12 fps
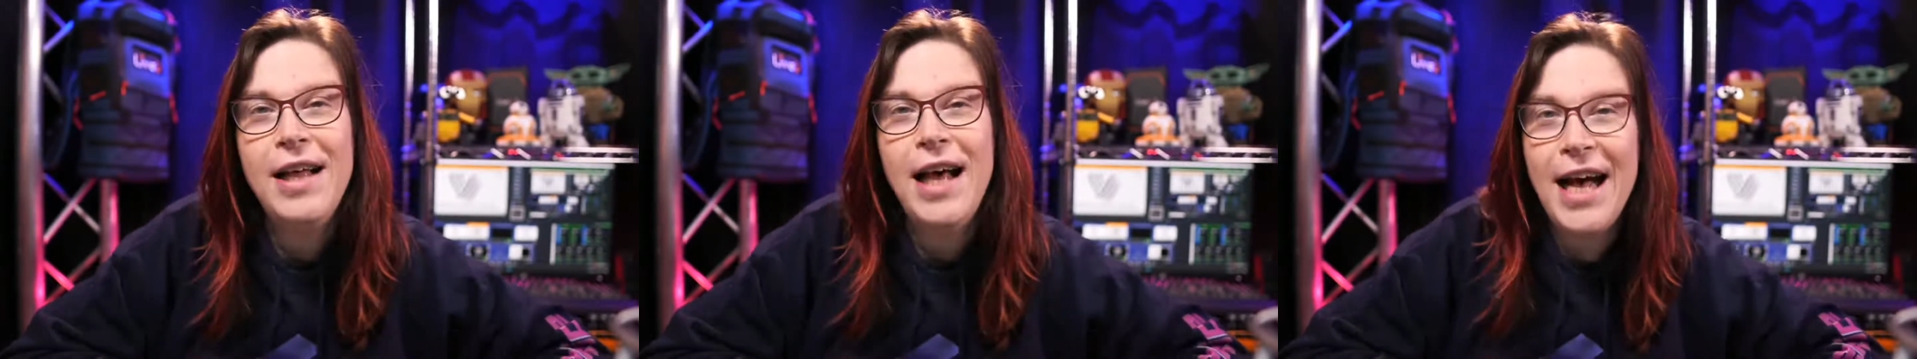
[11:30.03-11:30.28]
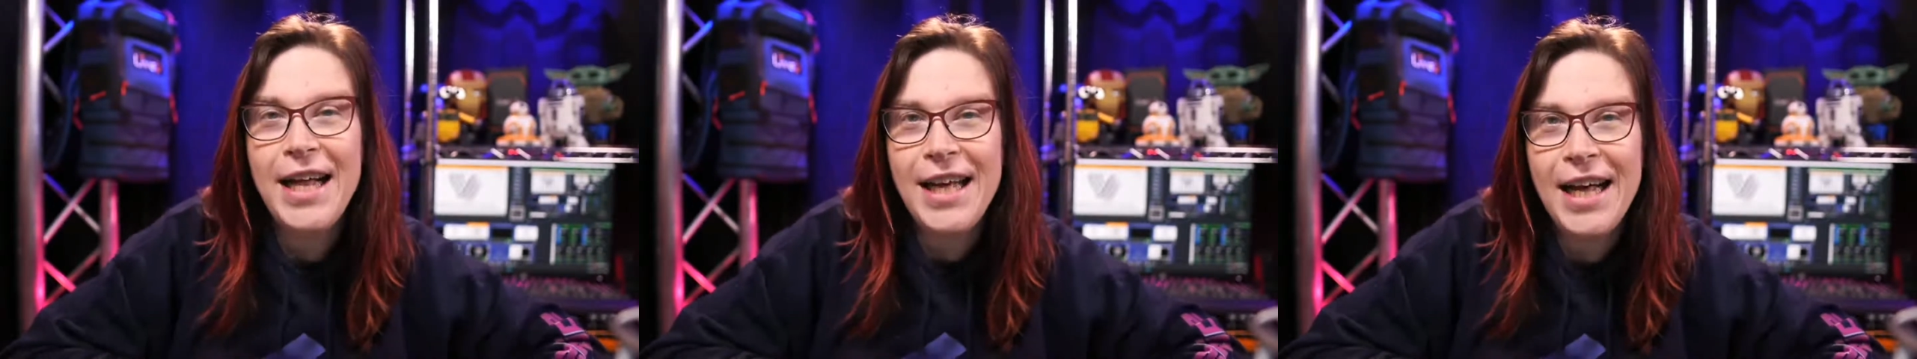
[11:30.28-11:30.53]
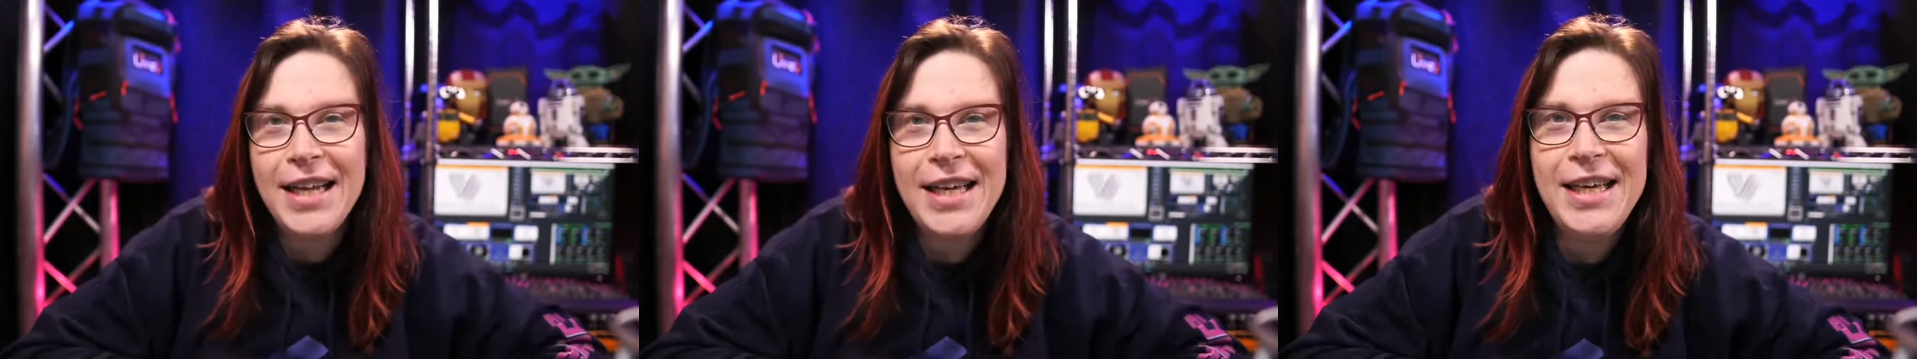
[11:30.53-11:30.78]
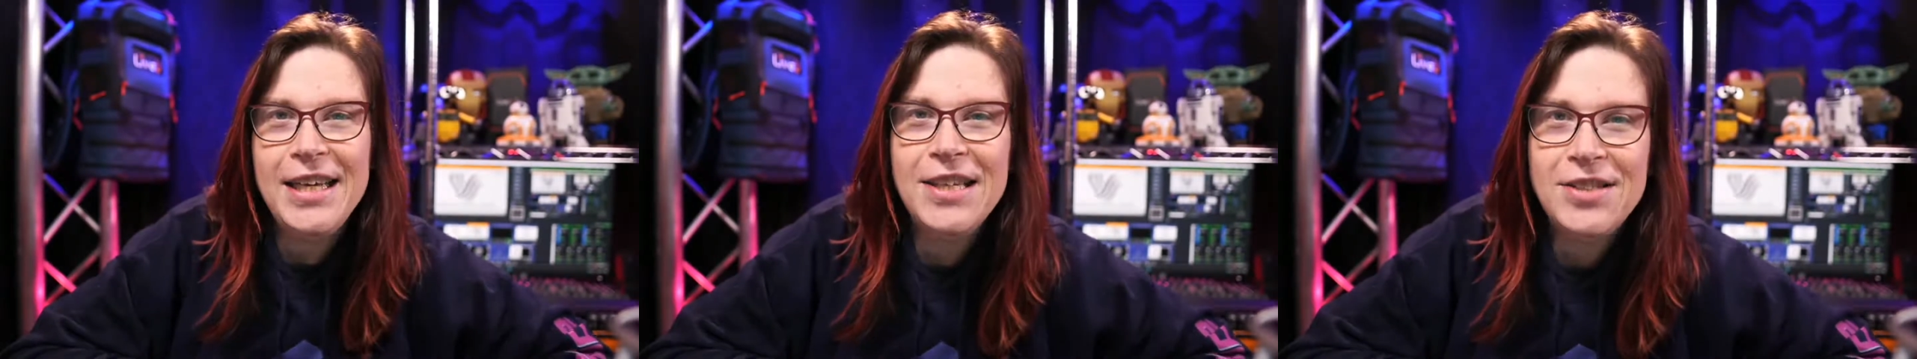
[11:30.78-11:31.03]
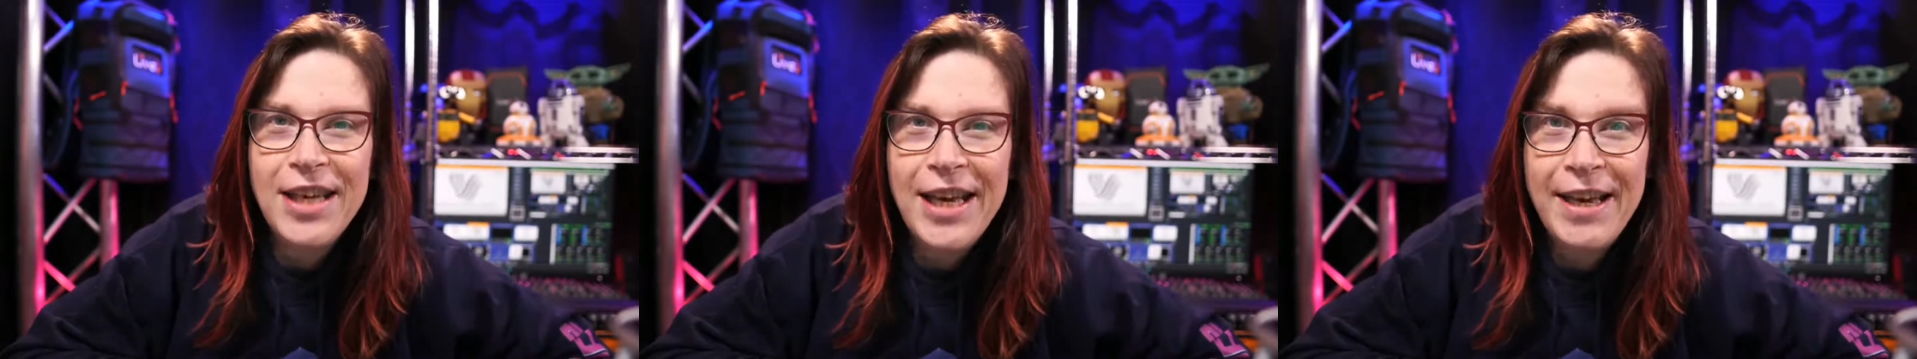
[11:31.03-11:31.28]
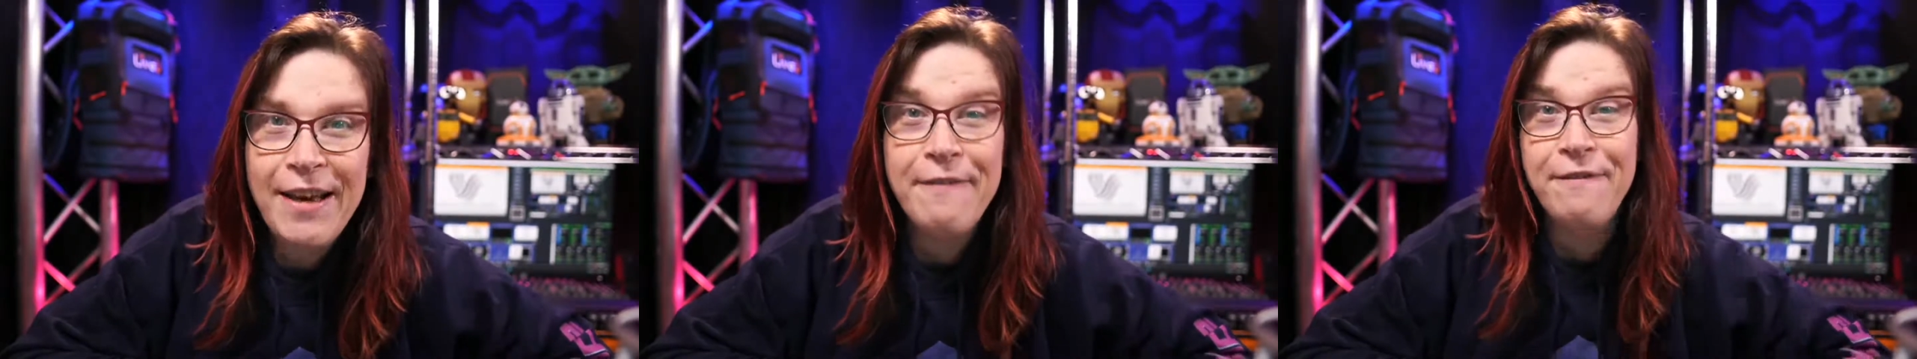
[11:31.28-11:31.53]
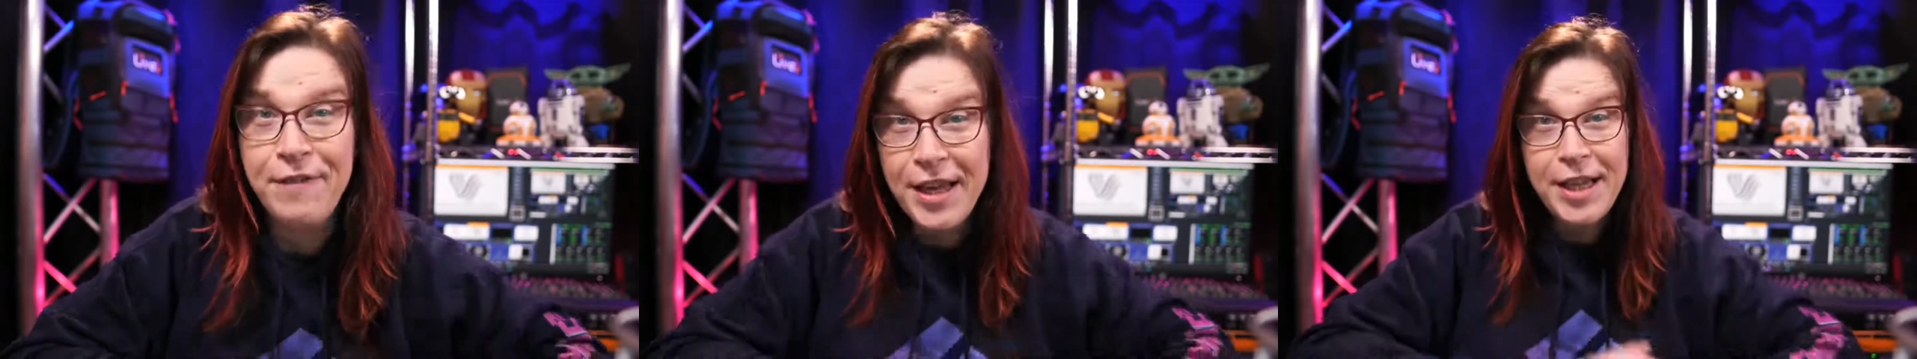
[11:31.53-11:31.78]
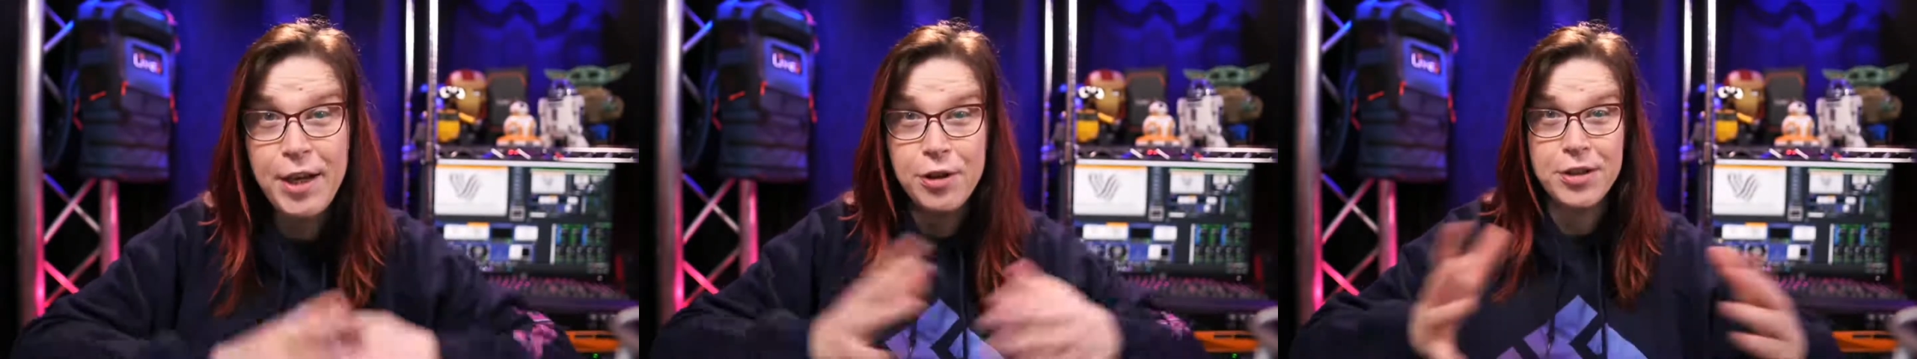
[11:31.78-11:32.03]
and that is a
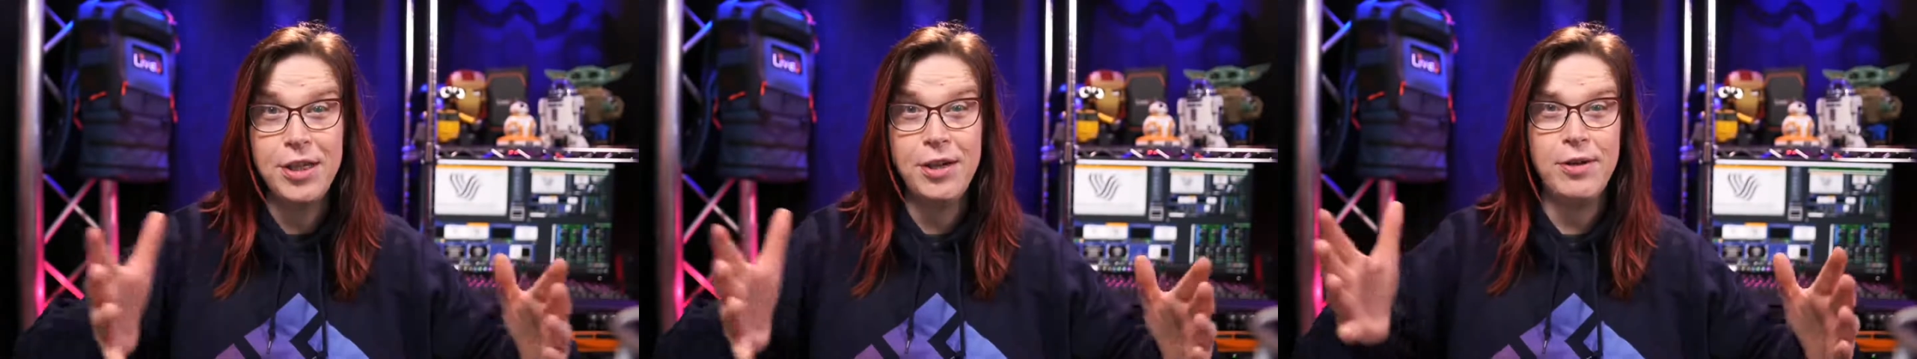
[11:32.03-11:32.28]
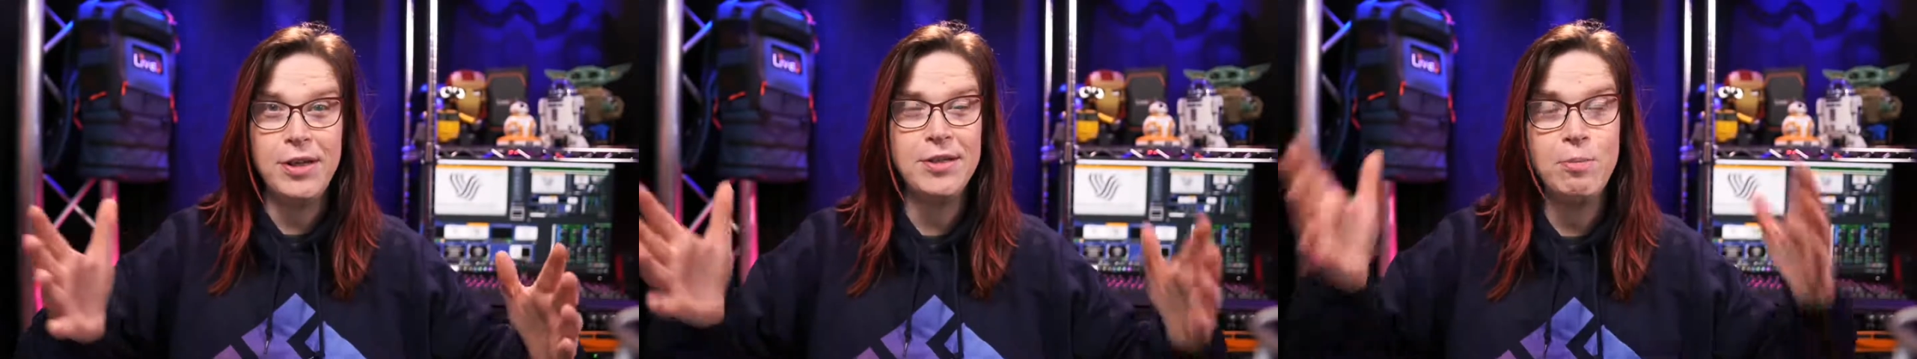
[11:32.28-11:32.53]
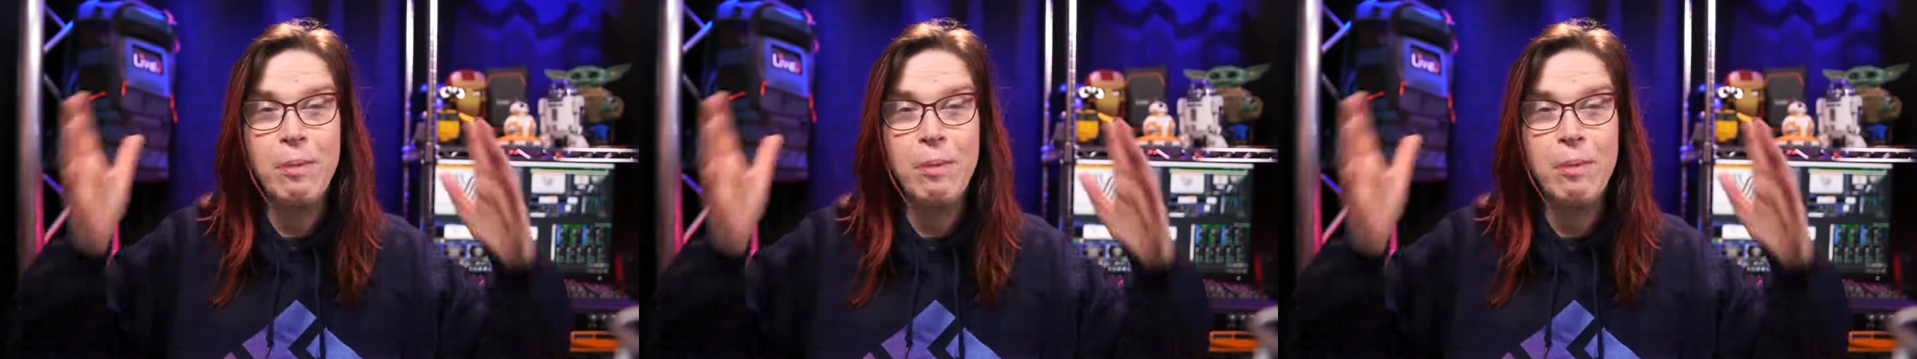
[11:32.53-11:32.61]
video series,